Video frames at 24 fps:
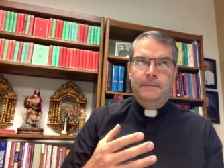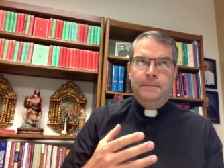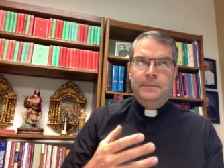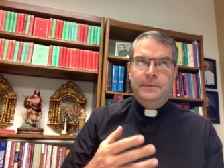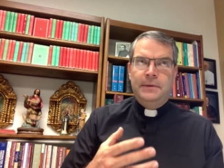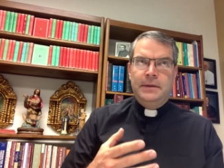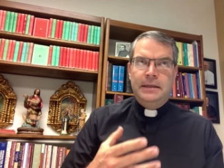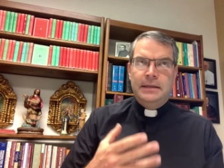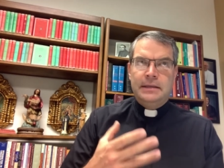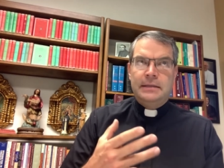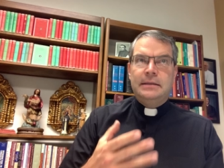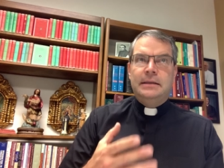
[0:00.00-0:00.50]

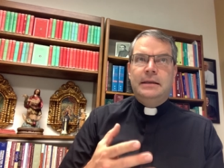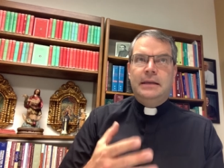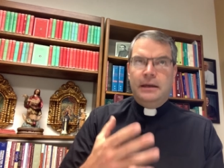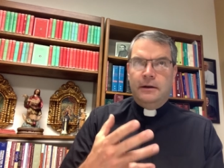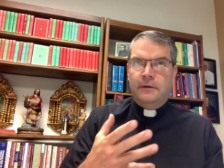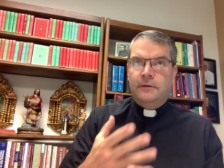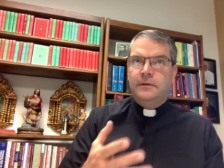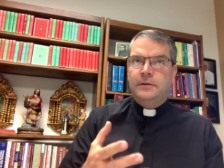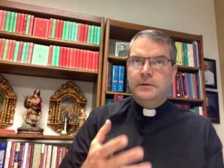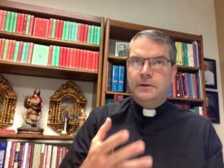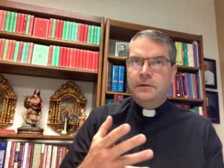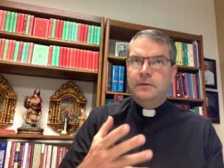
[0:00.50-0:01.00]
this
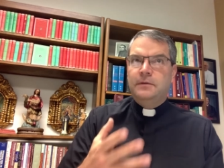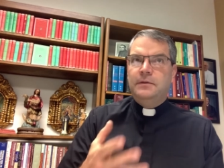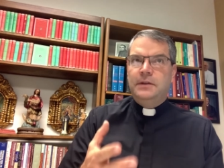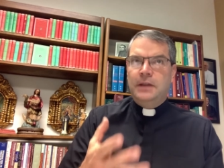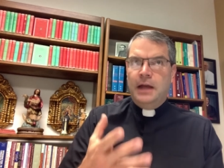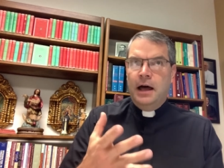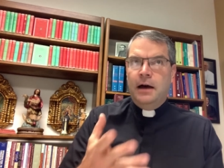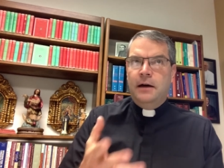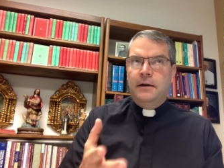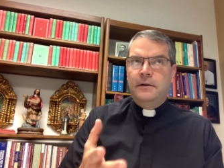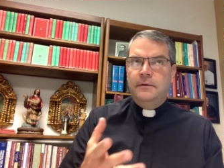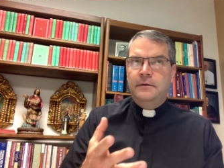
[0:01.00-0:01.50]
gift of
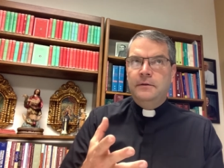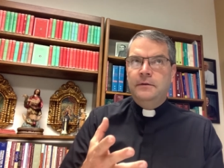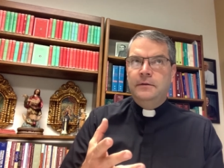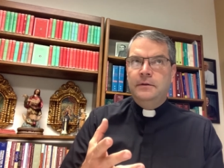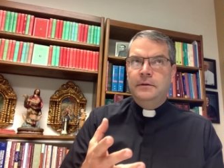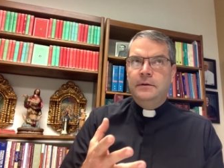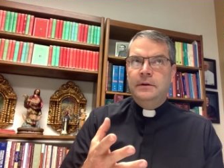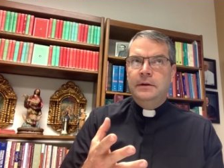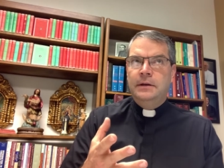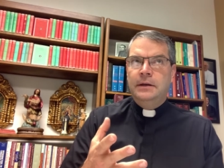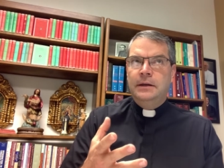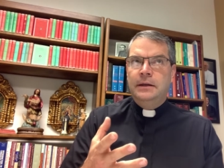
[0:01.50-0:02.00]
love
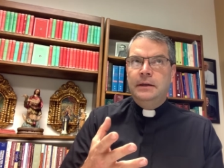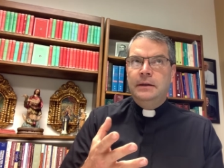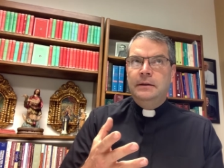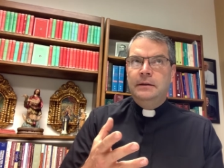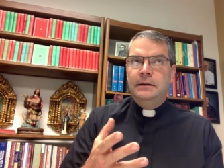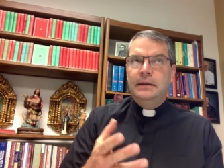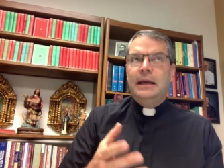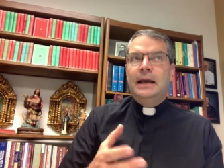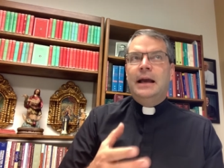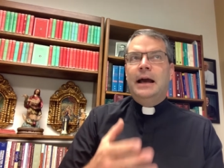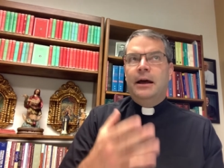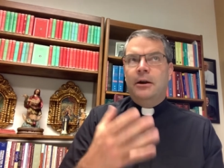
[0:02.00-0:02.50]

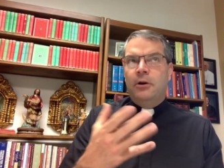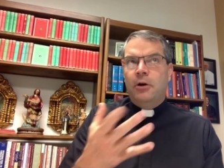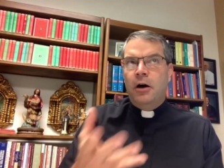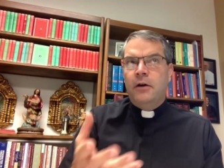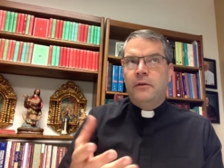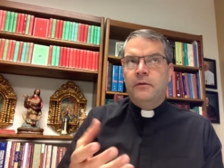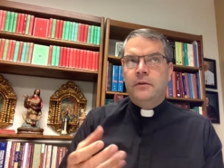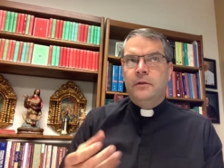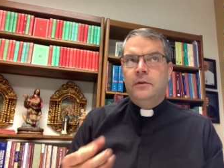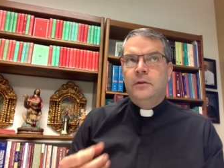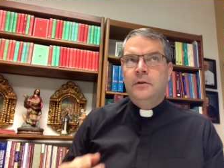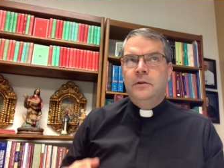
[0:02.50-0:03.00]
that God
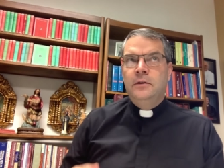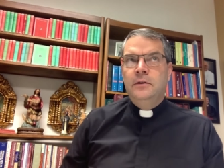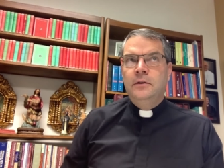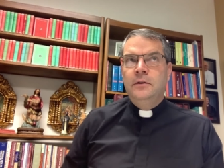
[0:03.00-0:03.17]
offered.